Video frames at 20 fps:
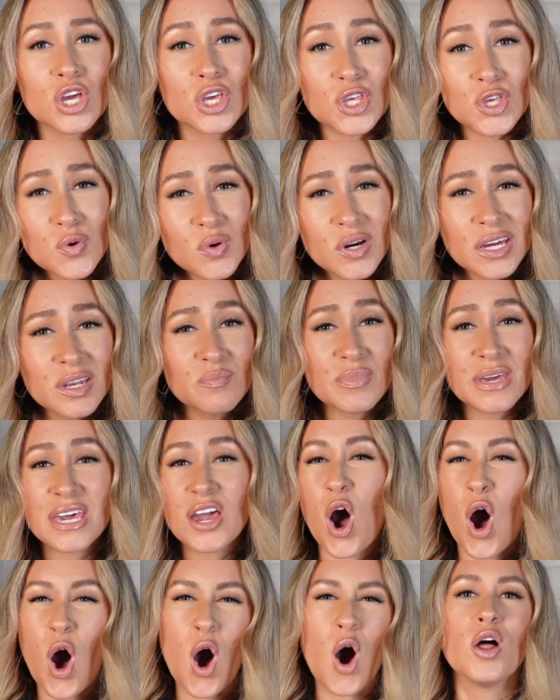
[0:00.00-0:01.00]
you can
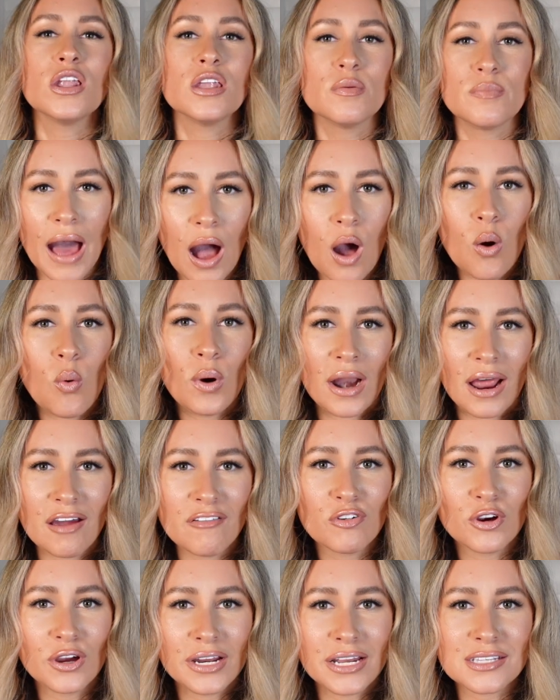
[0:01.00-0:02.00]
be all about
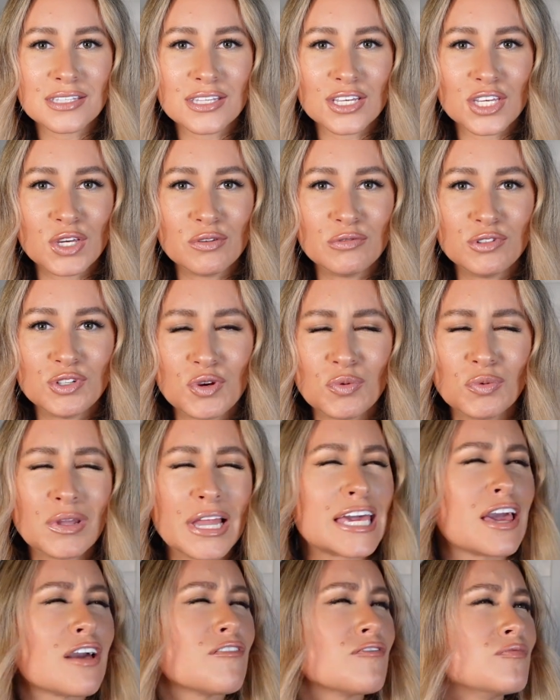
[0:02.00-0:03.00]
whatever it is that you do.
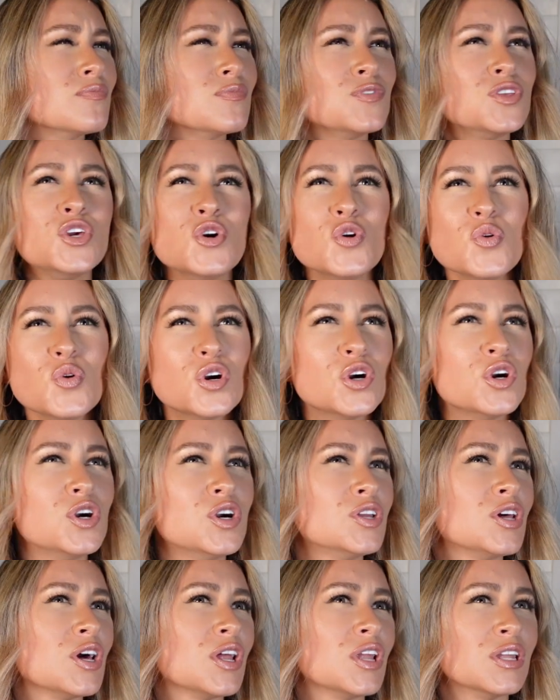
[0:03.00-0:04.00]
Like, you
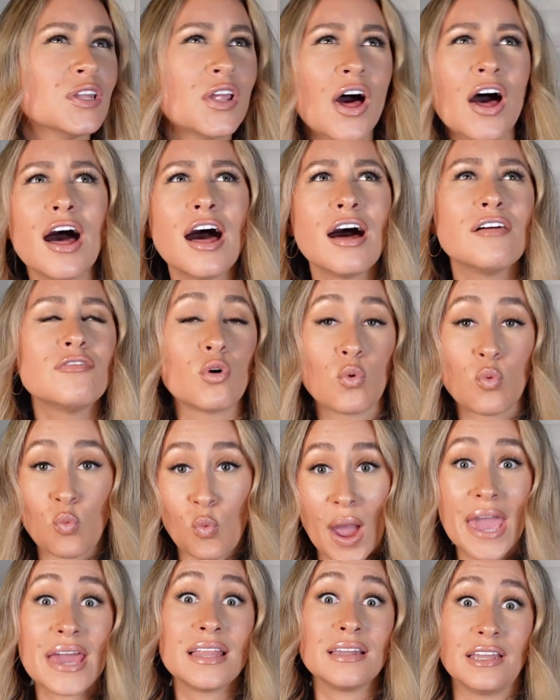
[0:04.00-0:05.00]
could love
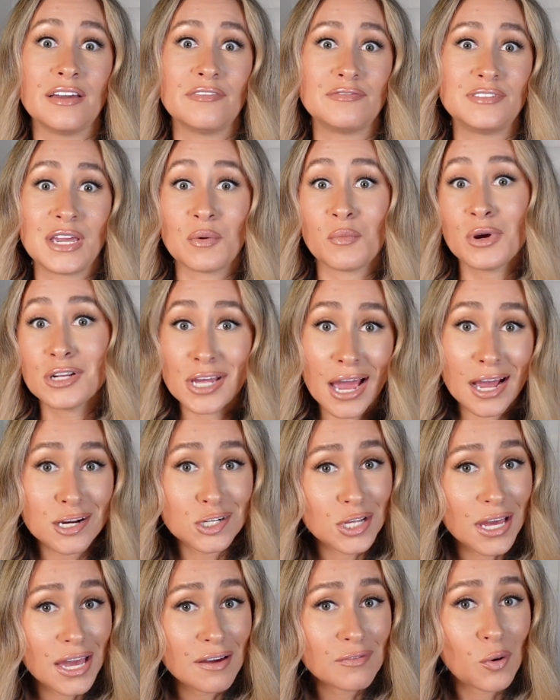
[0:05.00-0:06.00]
weightlifting, which
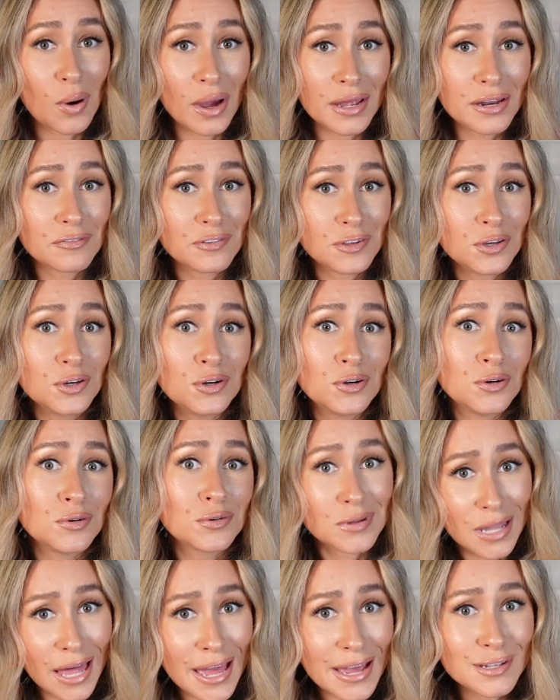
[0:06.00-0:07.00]
actually I have quite a few
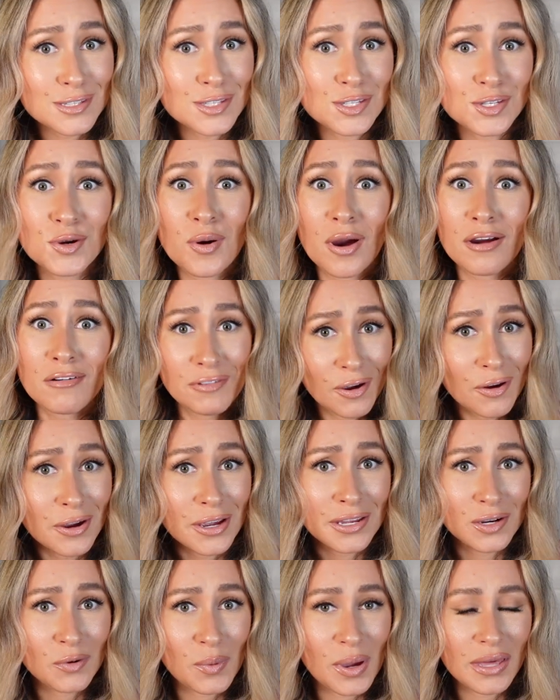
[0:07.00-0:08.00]
clients who are
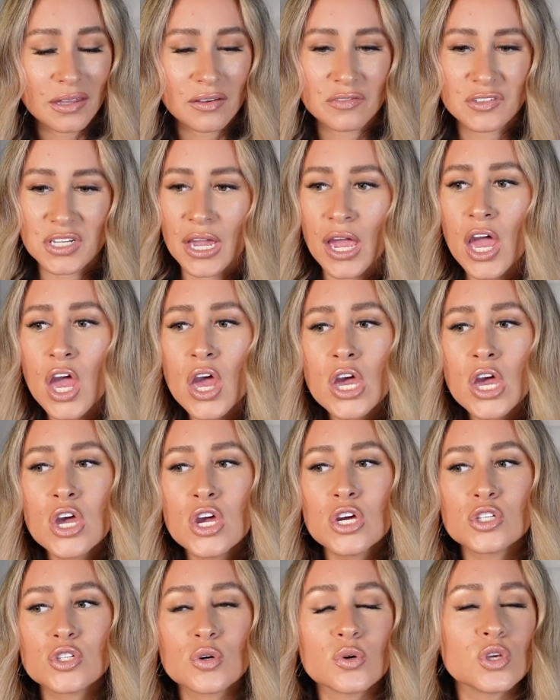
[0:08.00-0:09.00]
very into weightlifting.
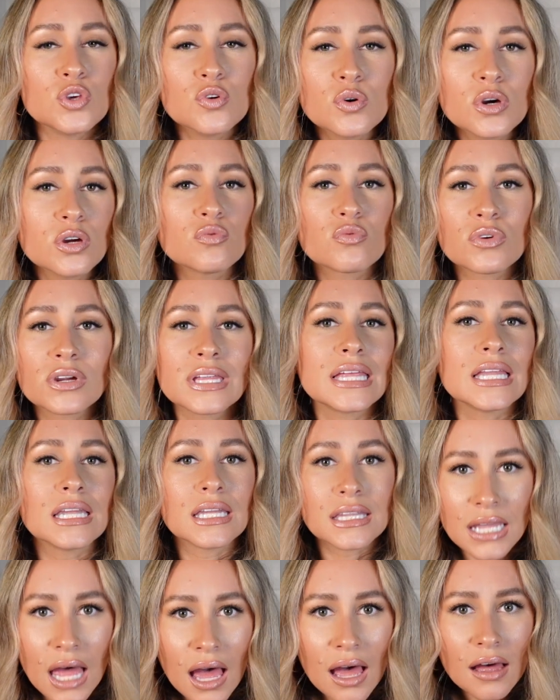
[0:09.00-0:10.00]
So you could really
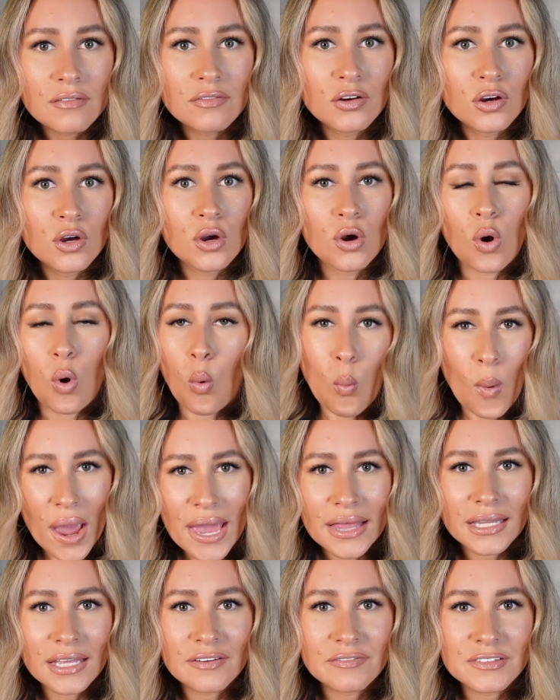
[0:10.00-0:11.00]
love
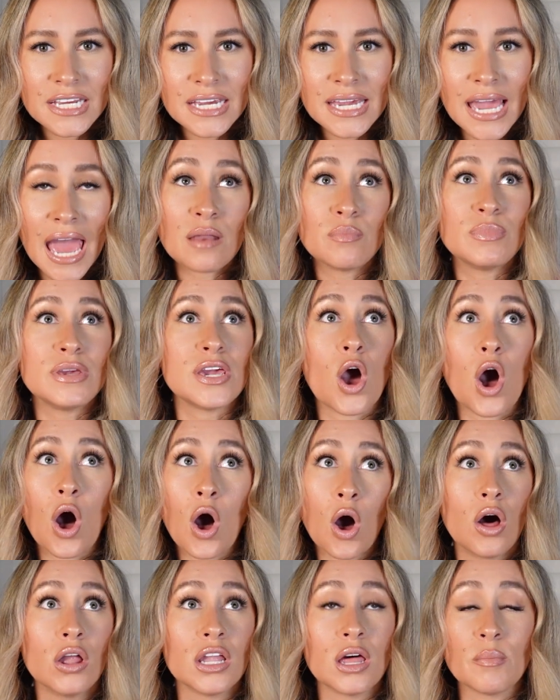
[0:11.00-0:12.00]
weightlifting and be
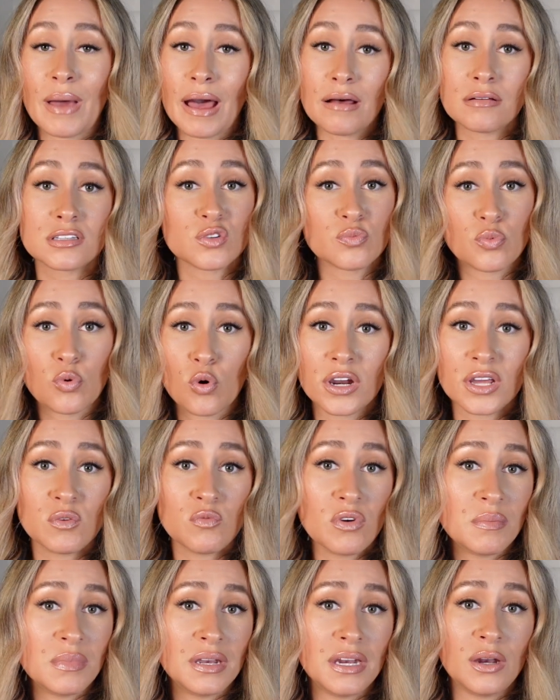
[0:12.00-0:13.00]
all about
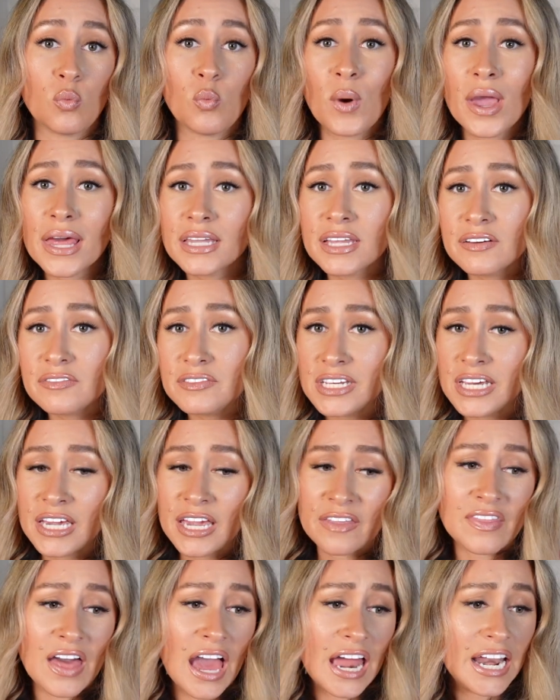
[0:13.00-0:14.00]
supporting women in
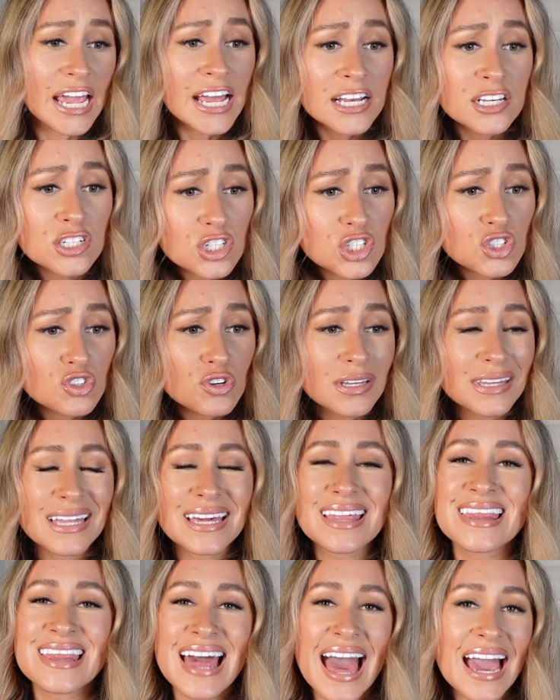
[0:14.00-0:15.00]
weightlifting and that industry.
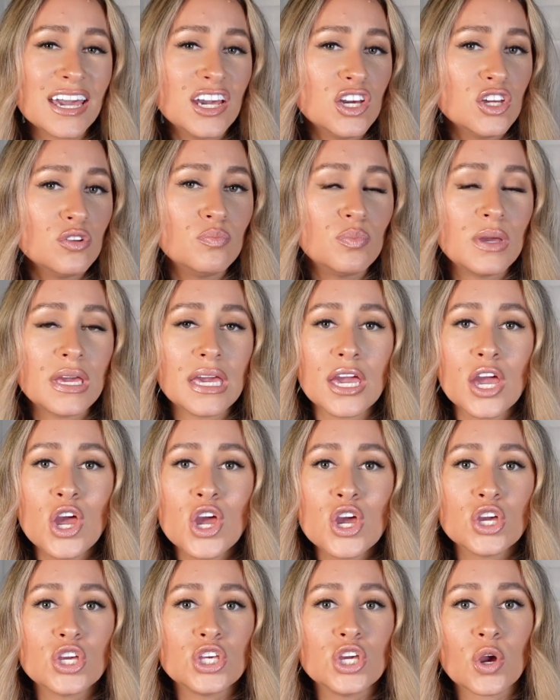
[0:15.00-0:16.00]
Like, that could be
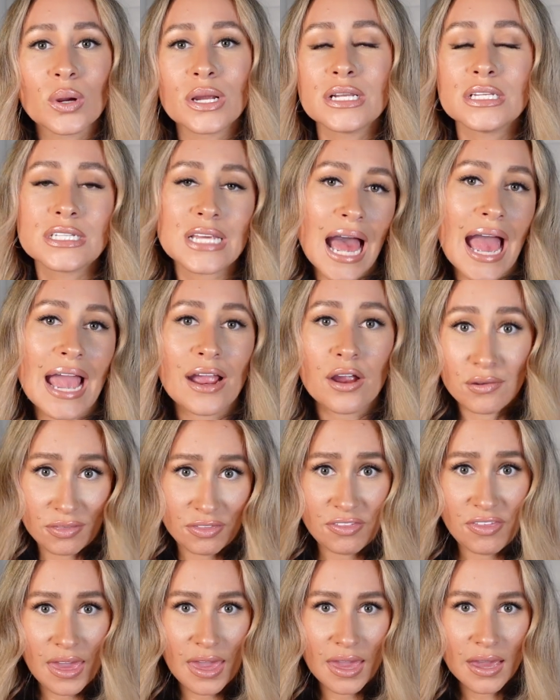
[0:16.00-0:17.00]
your entire
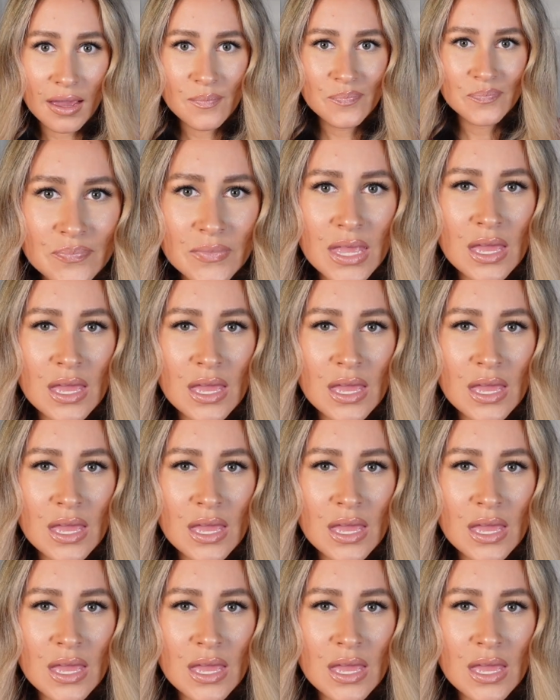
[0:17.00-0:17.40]
thing.